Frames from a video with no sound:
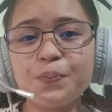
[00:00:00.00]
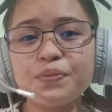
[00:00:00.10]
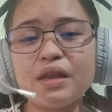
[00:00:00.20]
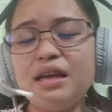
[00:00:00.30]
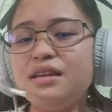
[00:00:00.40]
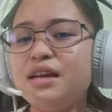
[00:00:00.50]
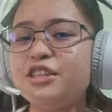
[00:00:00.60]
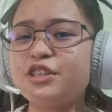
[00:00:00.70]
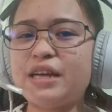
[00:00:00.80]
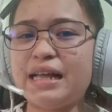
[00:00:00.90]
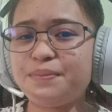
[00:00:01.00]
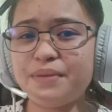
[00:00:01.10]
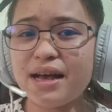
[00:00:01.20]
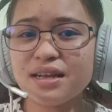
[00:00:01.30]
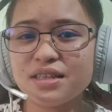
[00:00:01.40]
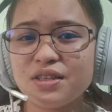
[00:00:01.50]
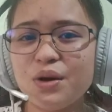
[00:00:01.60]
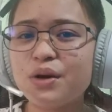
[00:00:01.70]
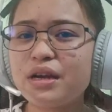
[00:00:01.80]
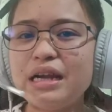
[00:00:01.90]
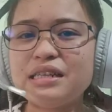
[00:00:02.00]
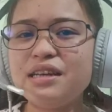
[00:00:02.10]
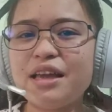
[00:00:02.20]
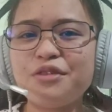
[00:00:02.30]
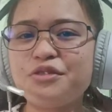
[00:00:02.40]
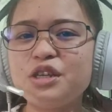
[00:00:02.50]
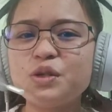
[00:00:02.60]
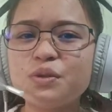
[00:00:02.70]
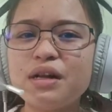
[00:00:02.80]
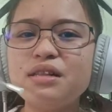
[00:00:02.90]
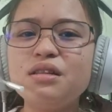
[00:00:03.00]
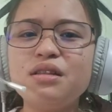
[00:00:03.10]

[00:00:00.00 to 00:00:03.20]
in a chat box, or in a virtual